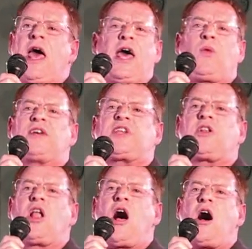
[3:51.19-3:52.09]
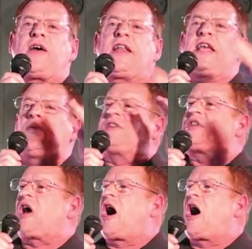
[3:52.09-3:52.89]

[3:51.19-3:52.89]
It wasn't long and he was